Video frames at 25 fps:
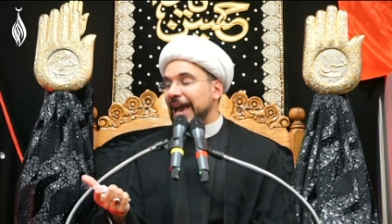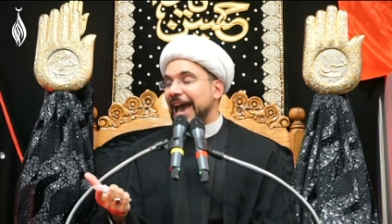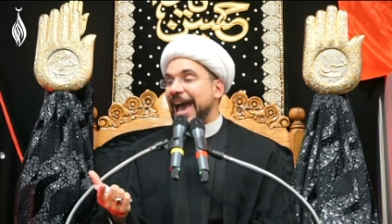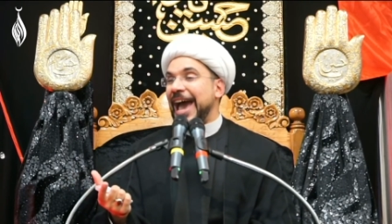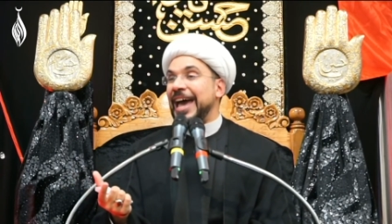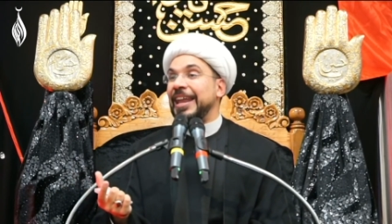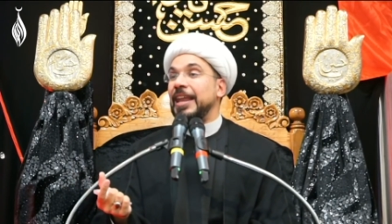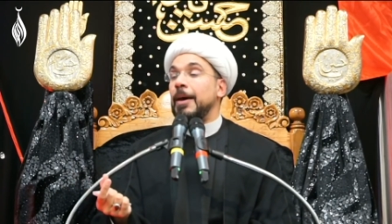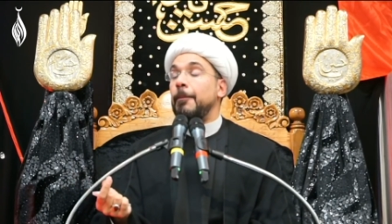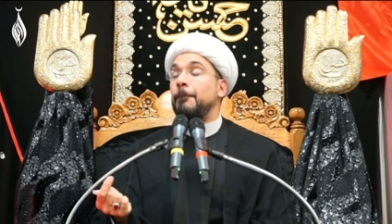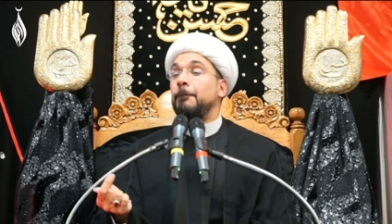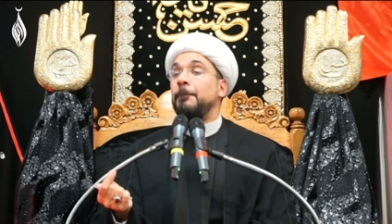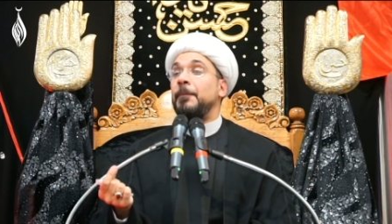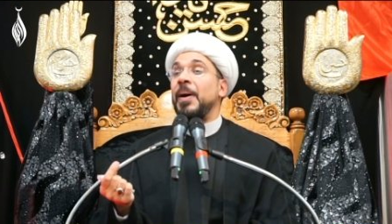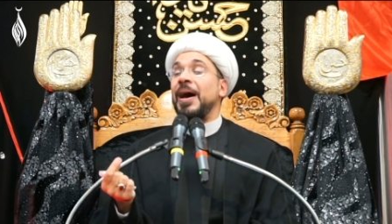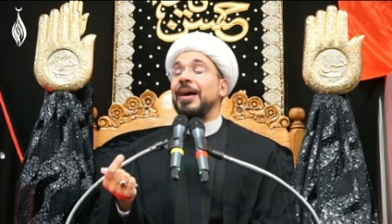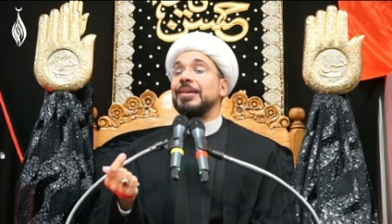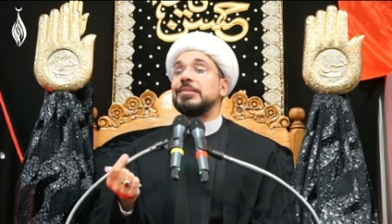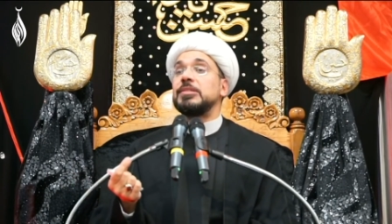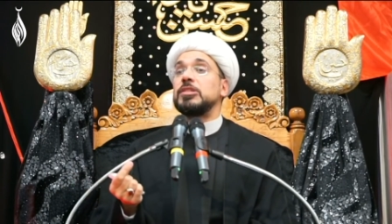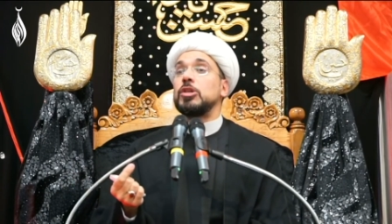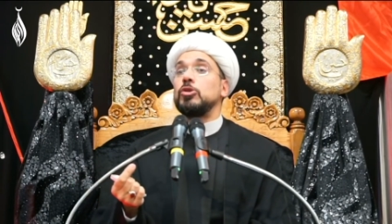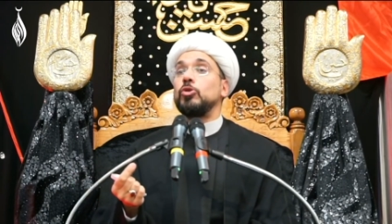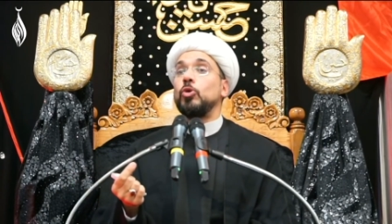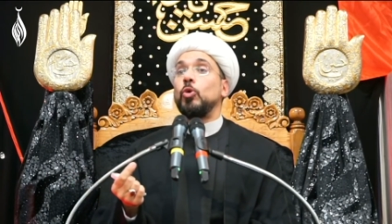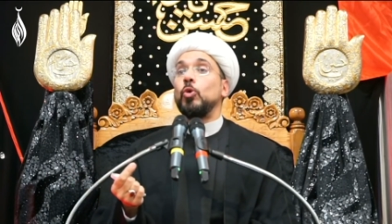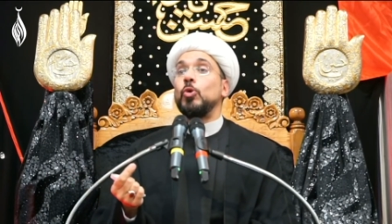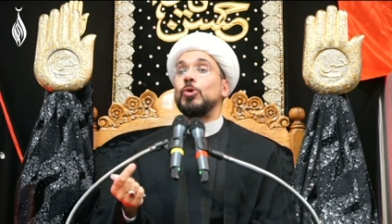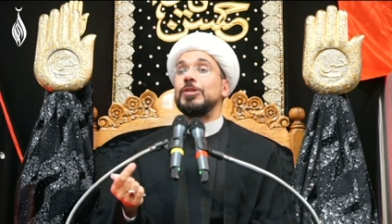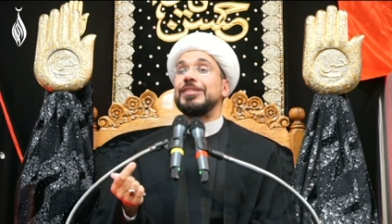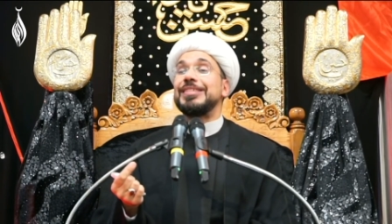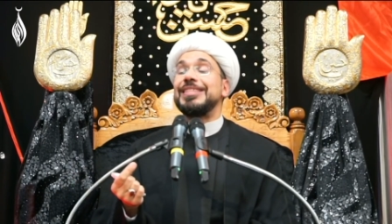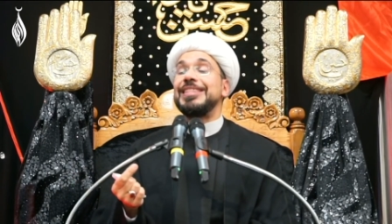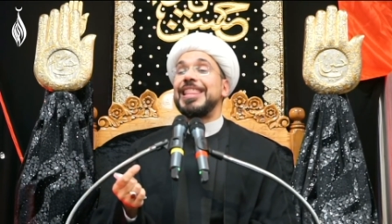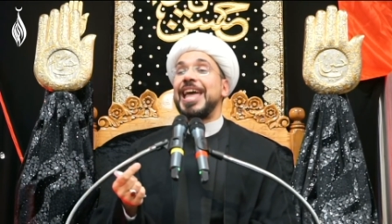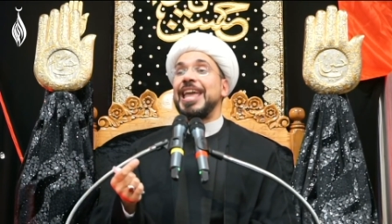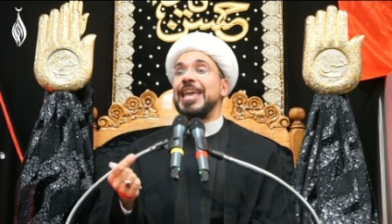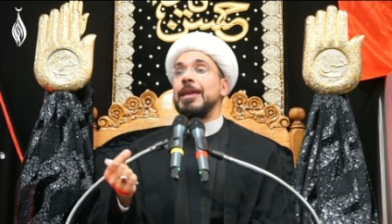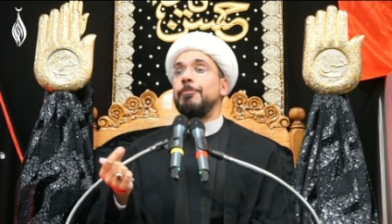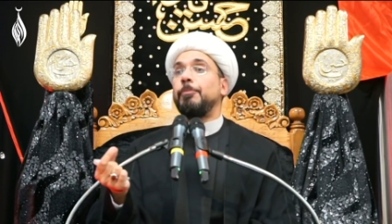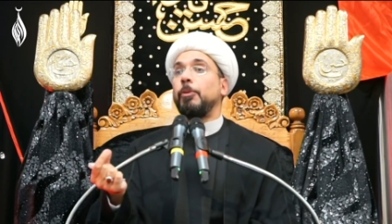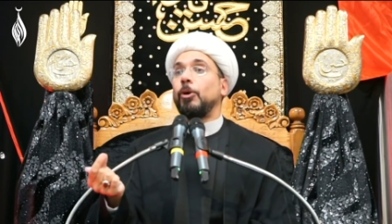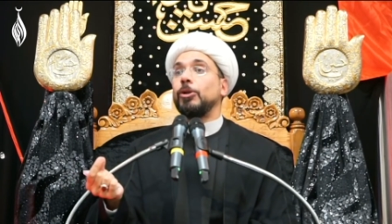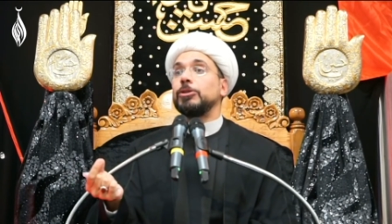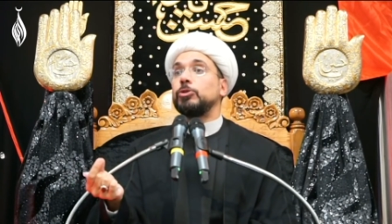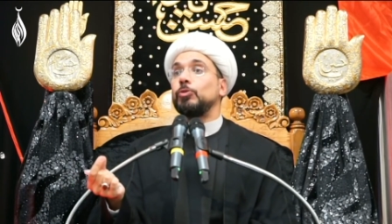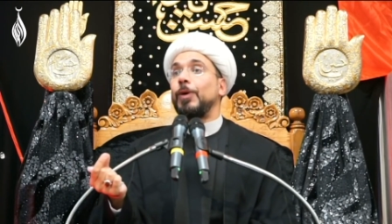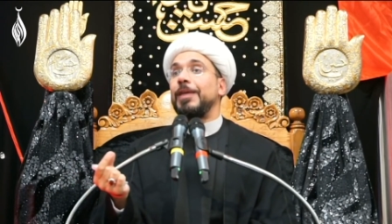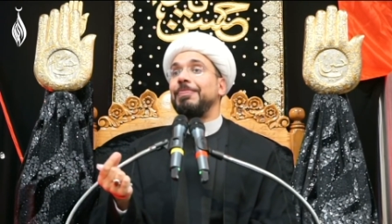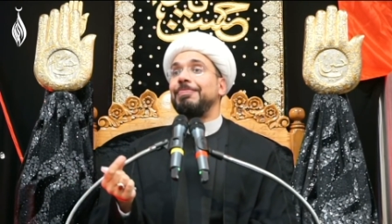And a person who is
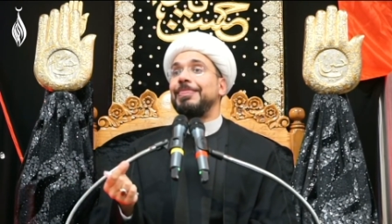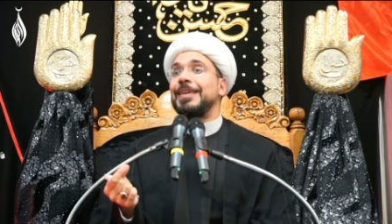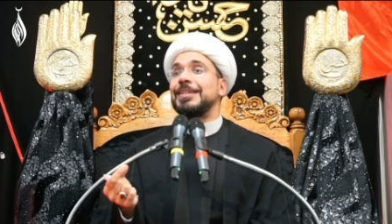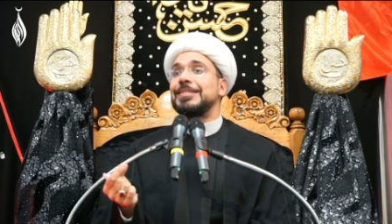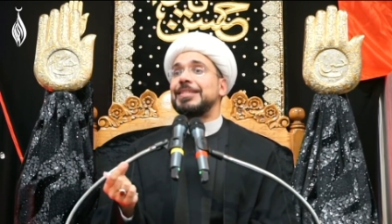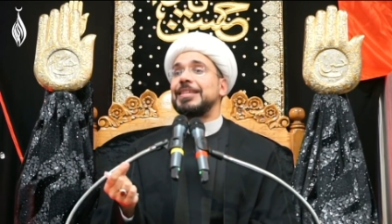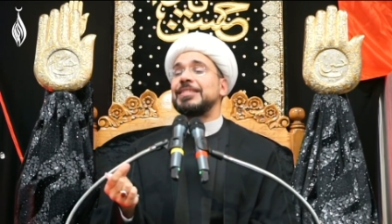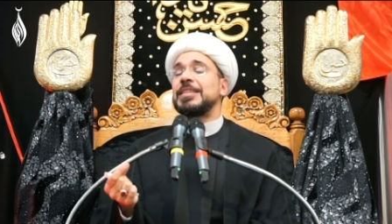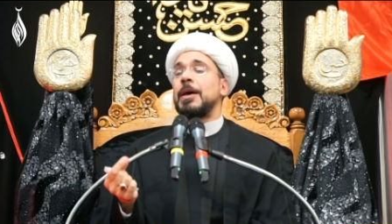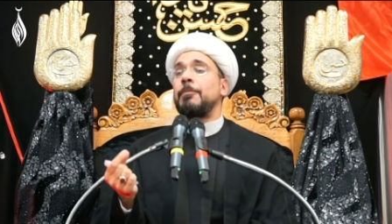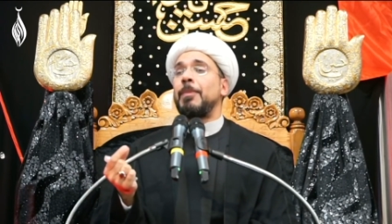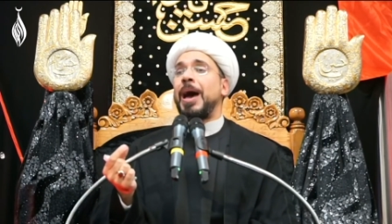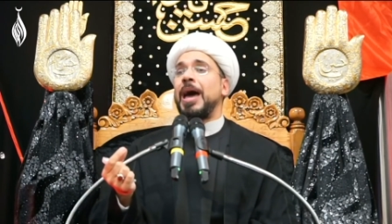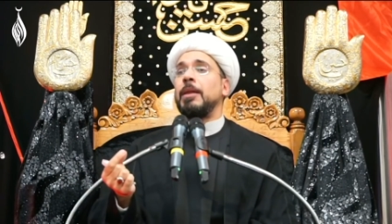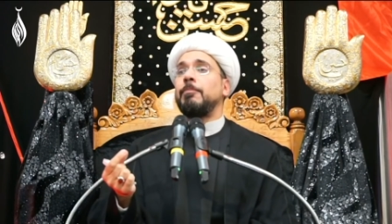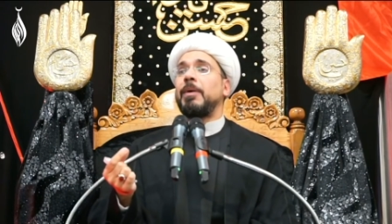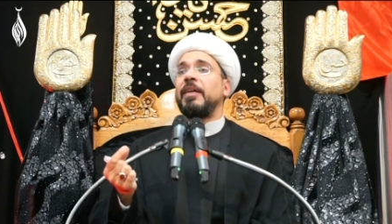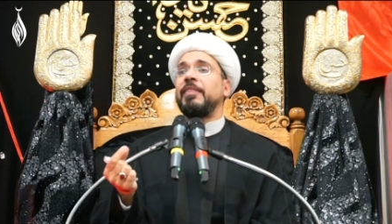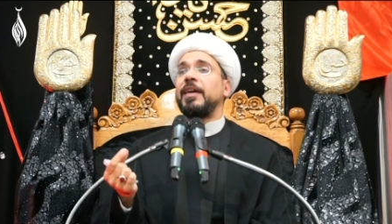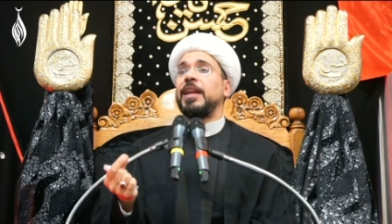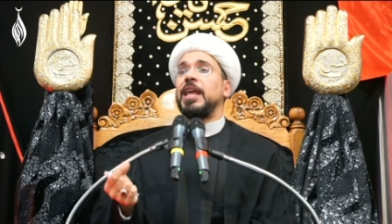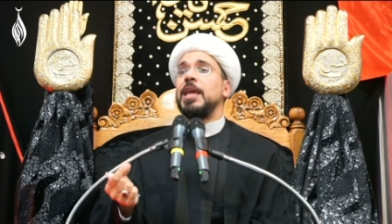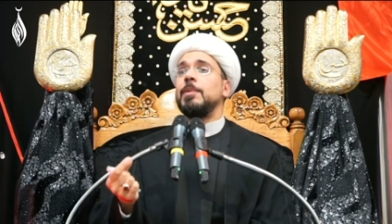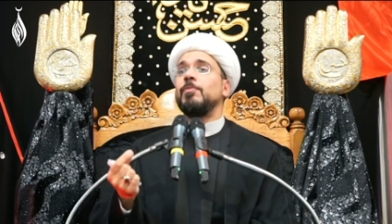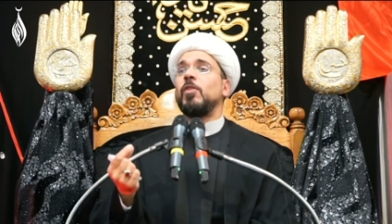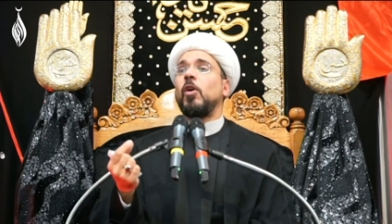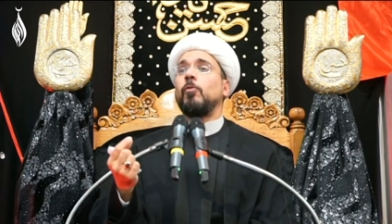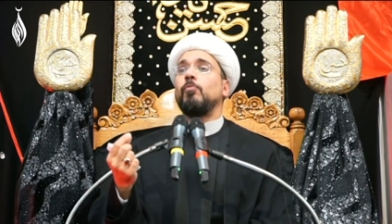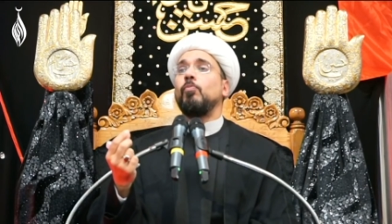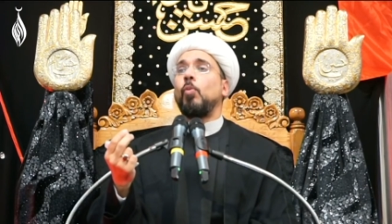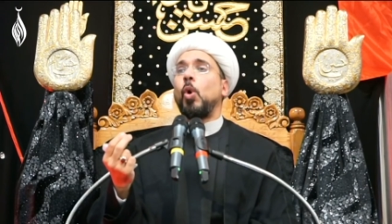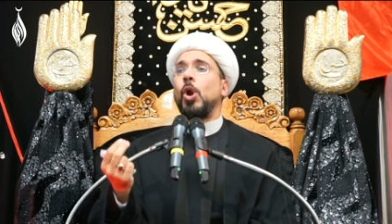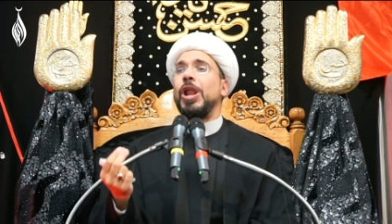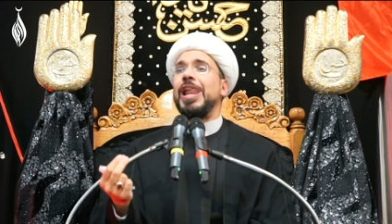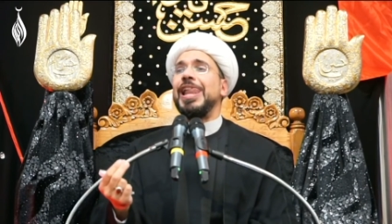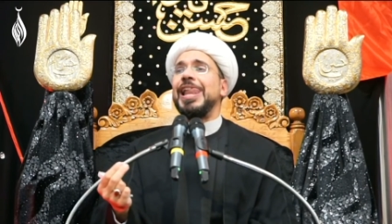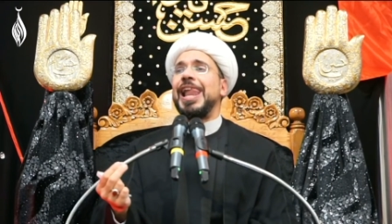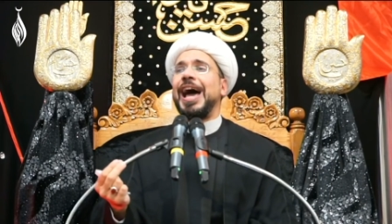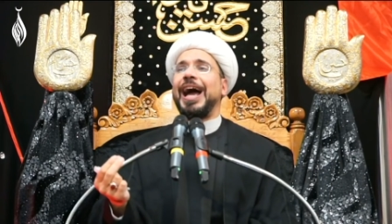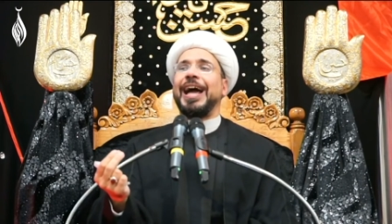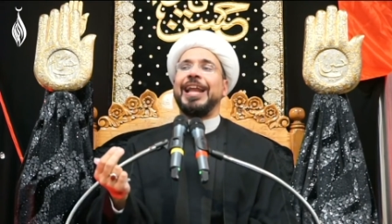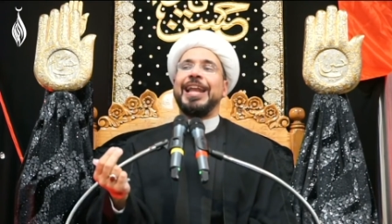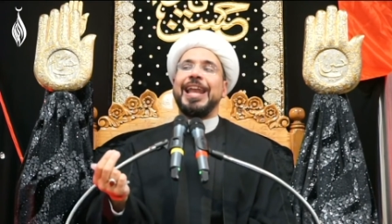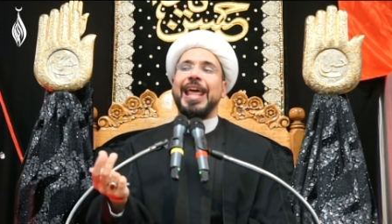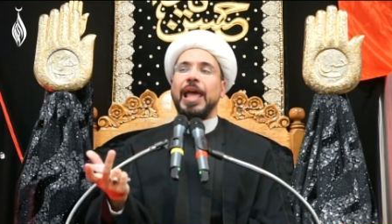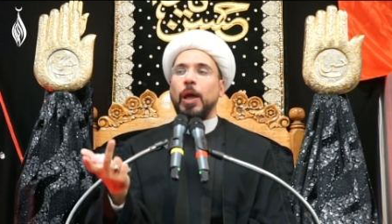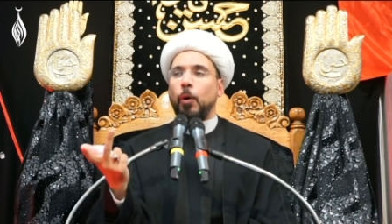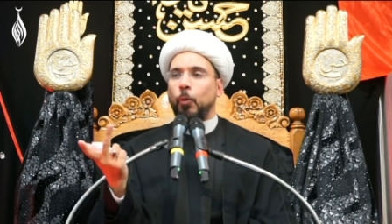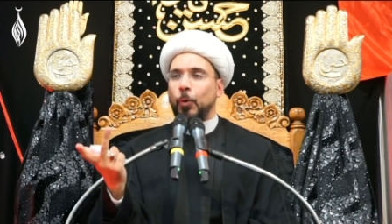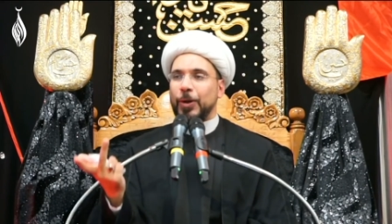labeled with this is a man by the name of Mullah
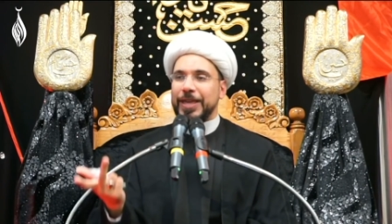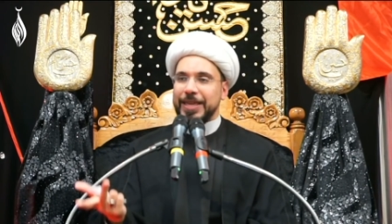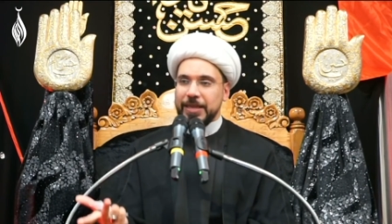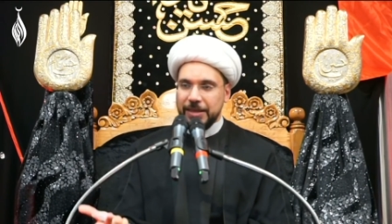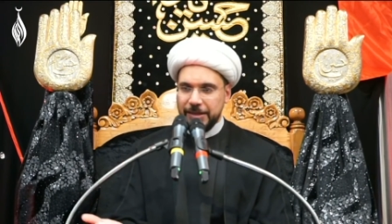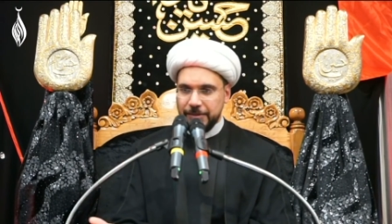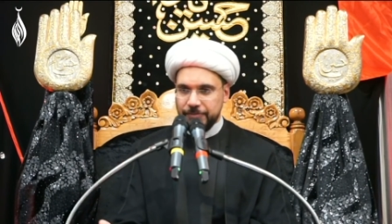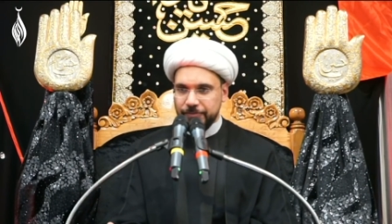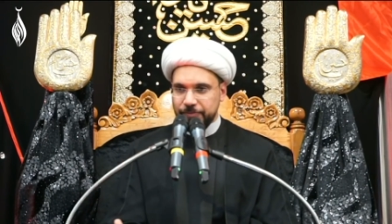Alawi.